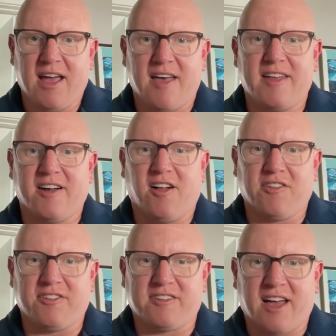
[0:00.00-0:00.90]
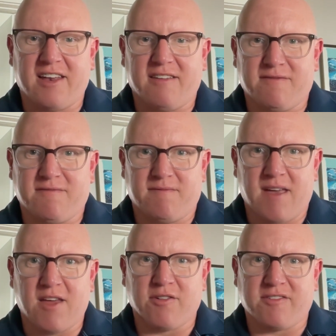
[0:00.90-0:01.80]
And then it all just kind of
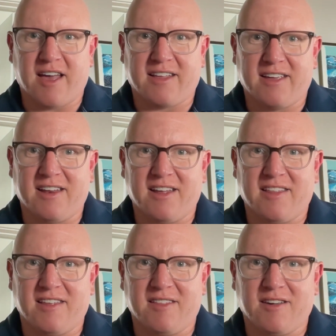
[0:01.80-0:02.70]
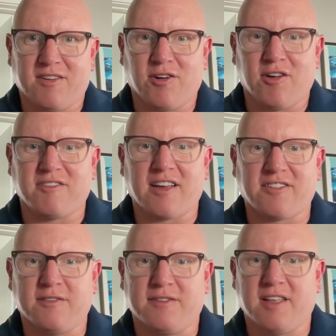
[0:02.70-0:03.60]
intersected, and the cross
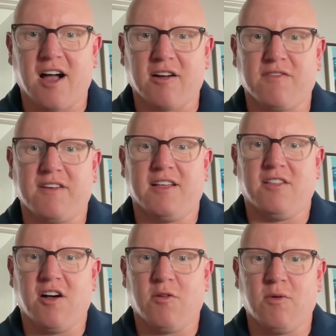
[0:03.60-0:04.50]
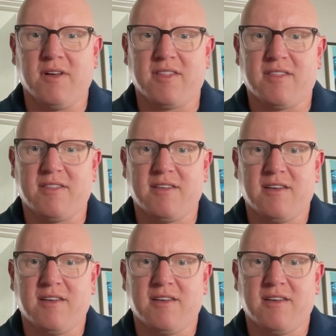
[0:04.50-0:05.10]
section of photography, along with